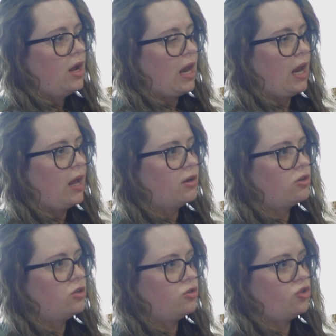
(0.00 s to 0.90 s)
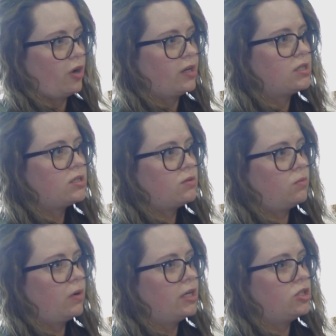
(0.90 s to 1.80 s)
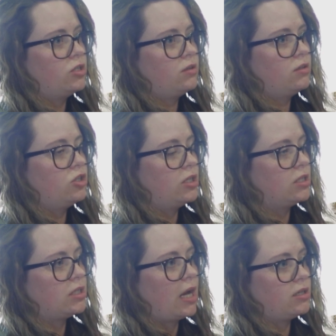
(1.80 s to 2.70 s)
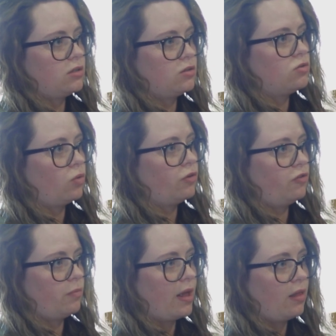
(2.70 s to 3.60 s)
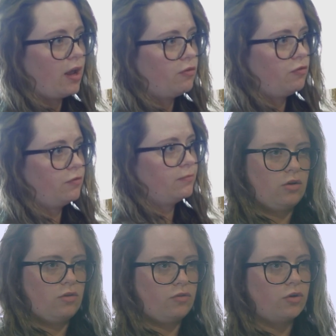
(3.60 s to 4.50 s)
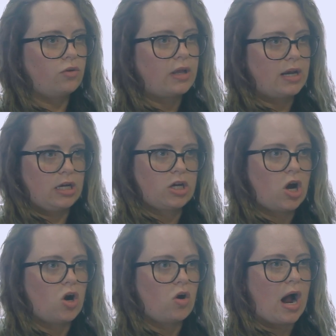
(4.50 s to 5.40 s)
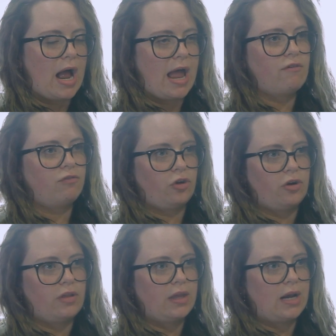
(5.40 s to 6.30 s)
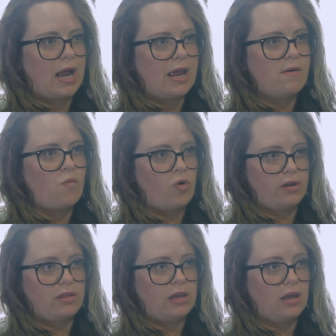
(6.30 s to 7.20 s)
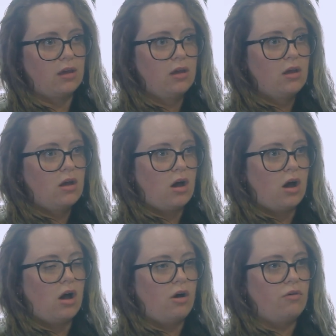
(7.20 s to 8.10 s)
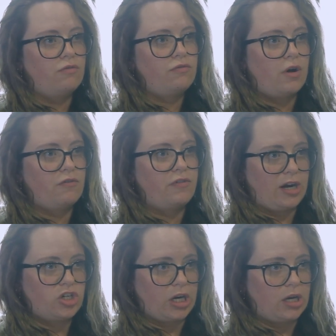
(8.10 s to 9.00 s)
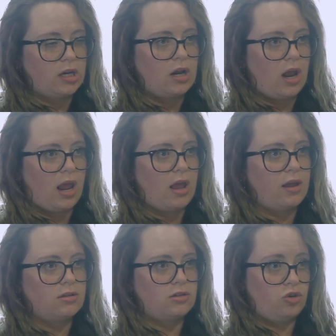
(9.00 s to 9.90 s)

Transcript: and to trust what Jesus has in store for my life. Through letting go, I have learned that I am worthy of affection and